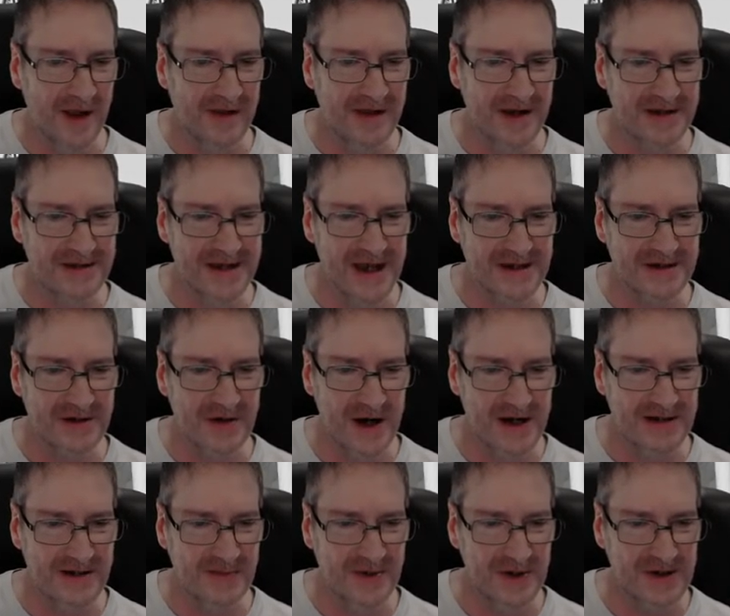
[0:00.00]
I think it sounds
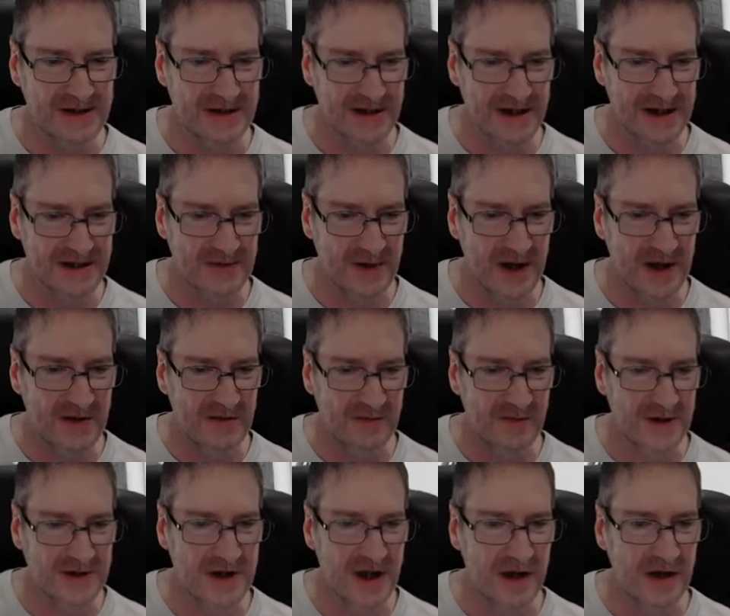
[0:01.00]
crazy personally as well,
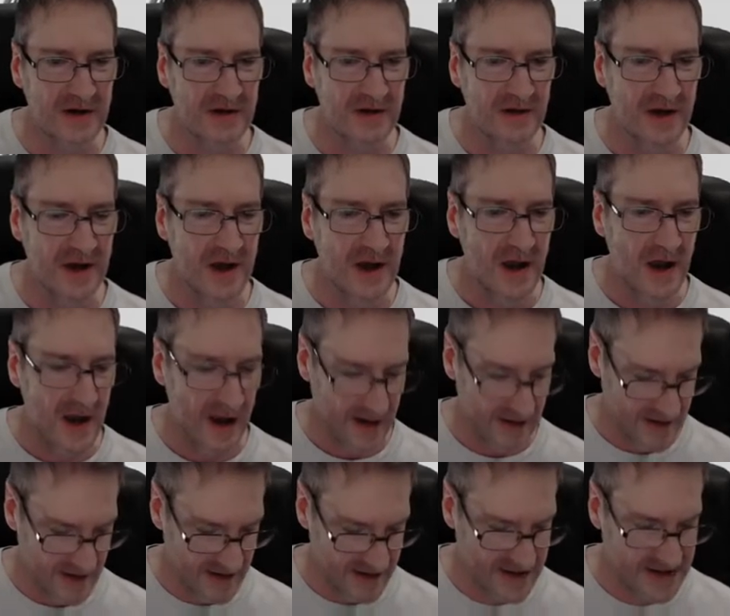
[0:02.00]
but no.
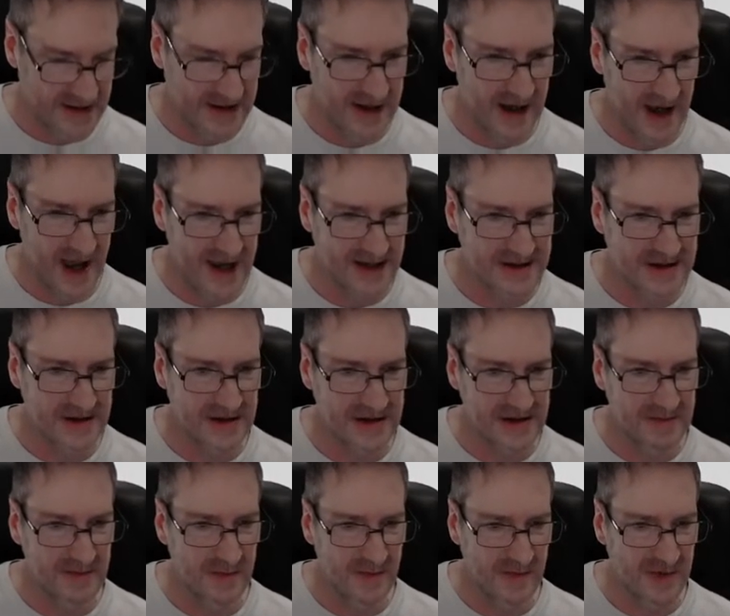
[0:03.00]
This, as,
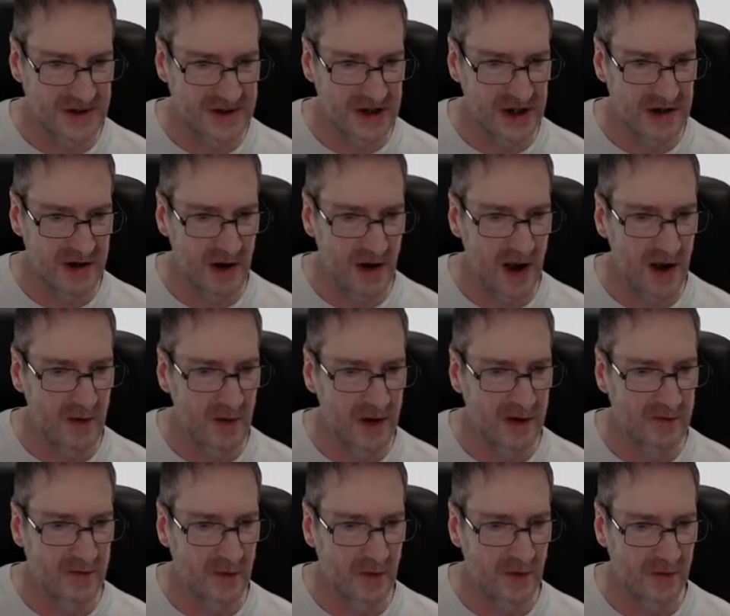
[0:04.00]
this, the studio I
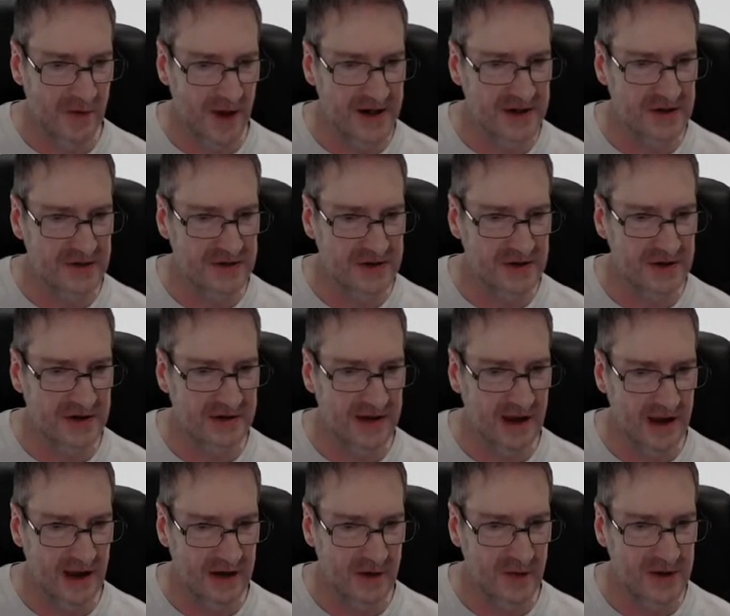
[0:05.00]
work for, they do do
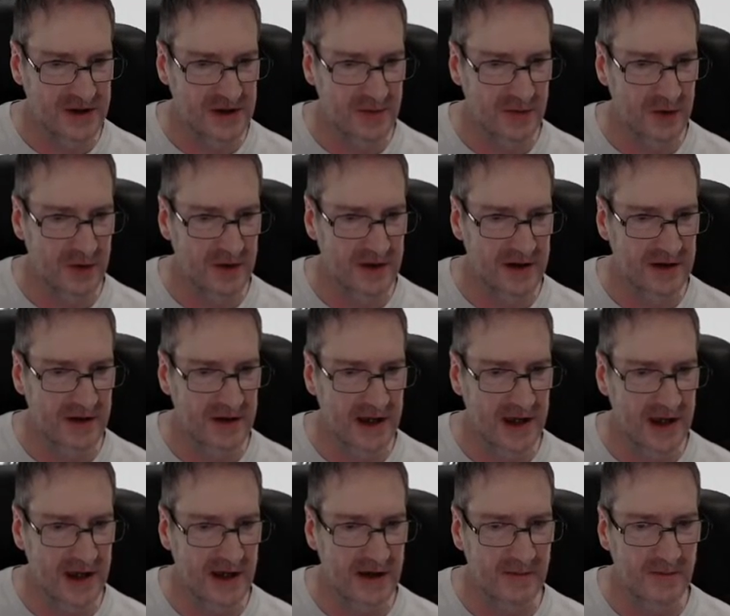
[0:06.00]
like we do pull in
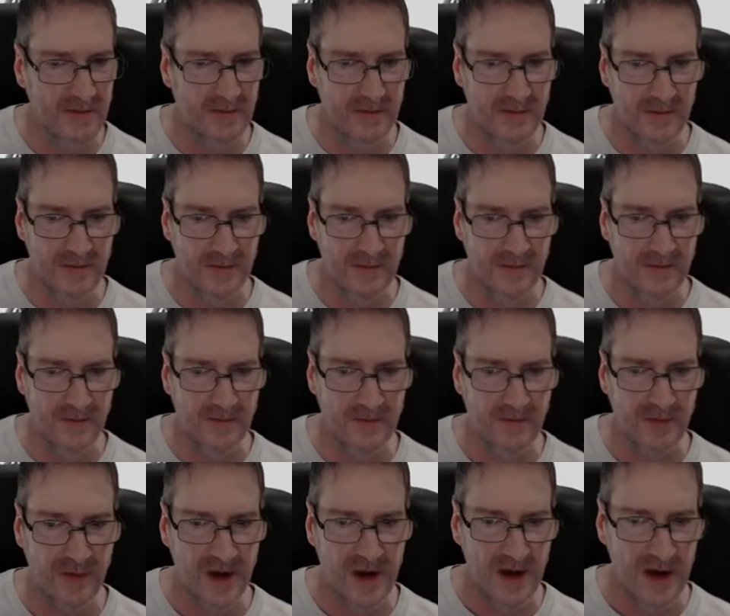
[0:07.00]
the um,
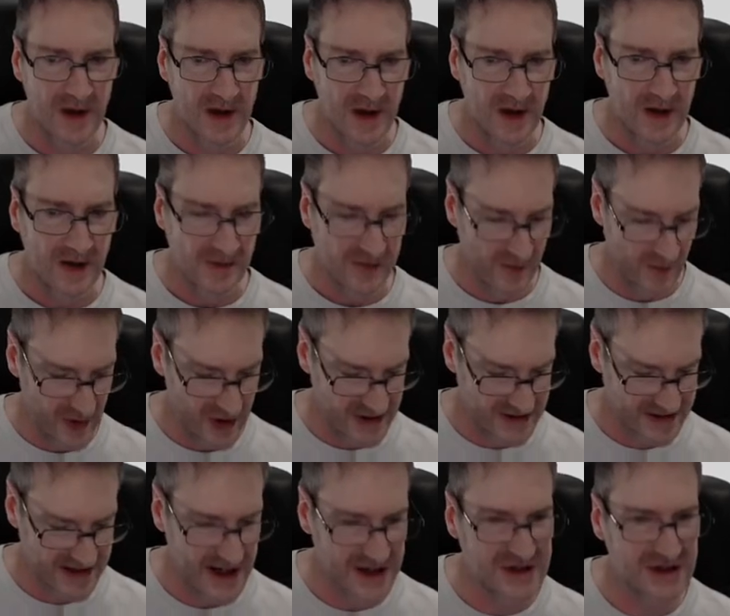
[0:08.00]
the
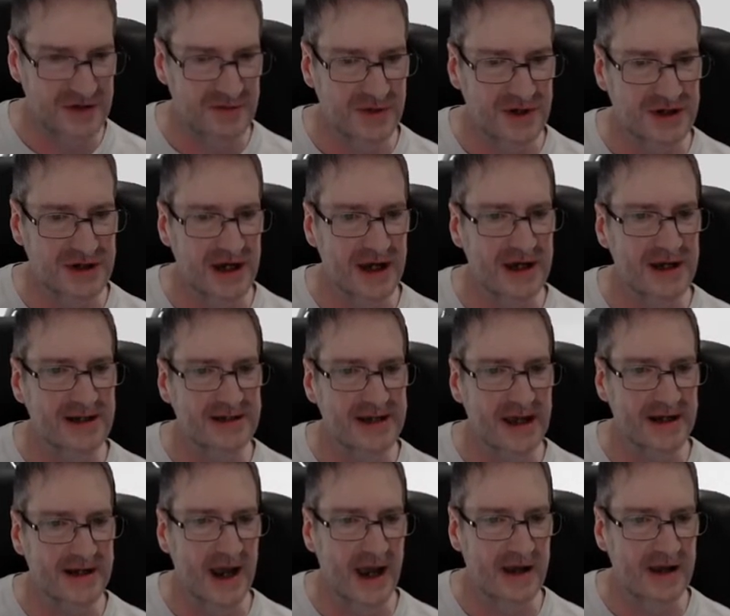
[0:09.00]
workstation machines
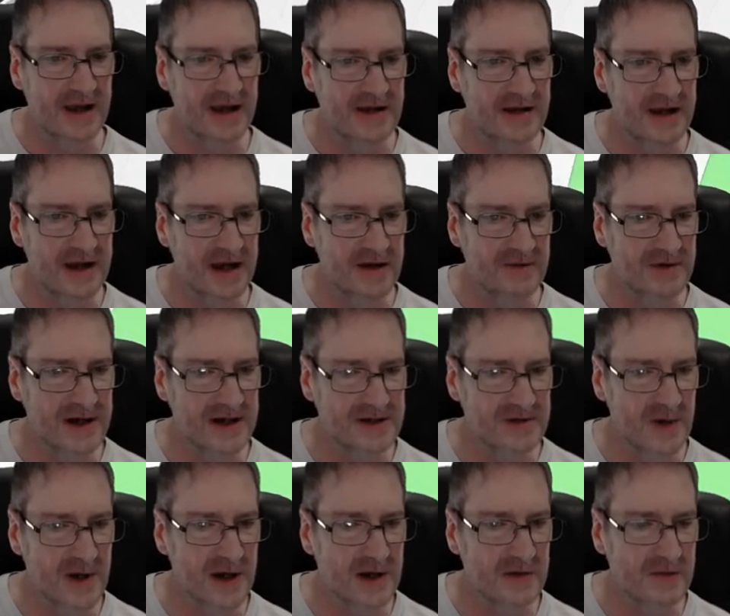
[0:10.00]
at, at, in the evening
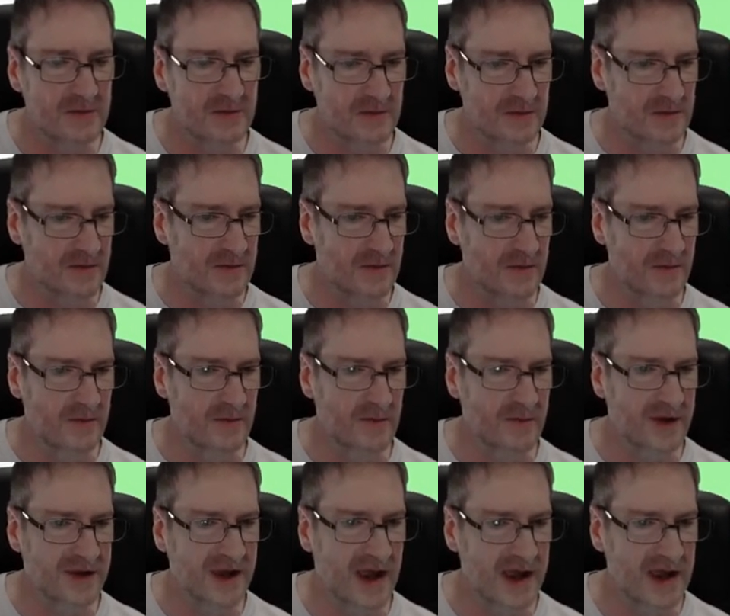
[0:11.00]
as well,
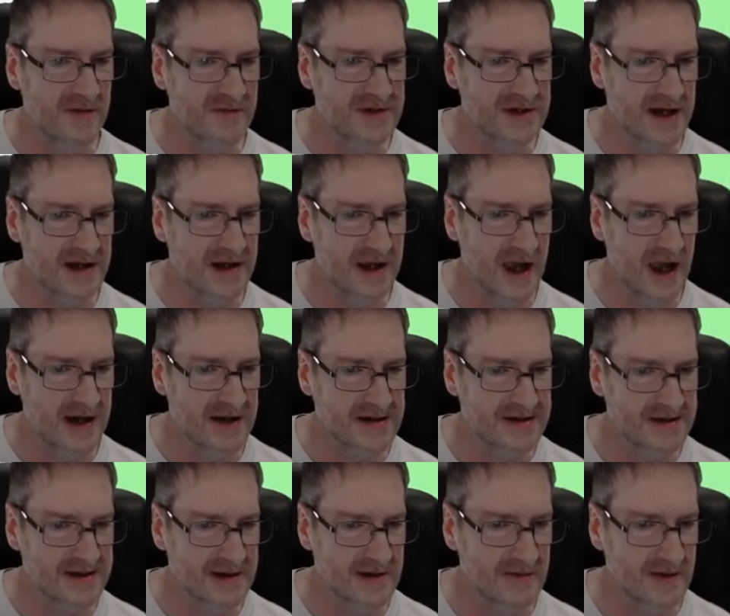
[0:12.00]
but they have a
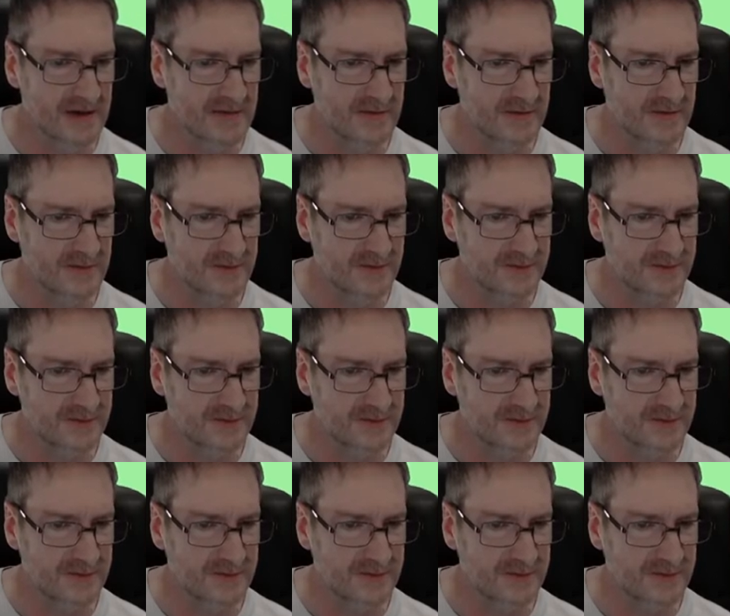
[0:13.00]
dedicated server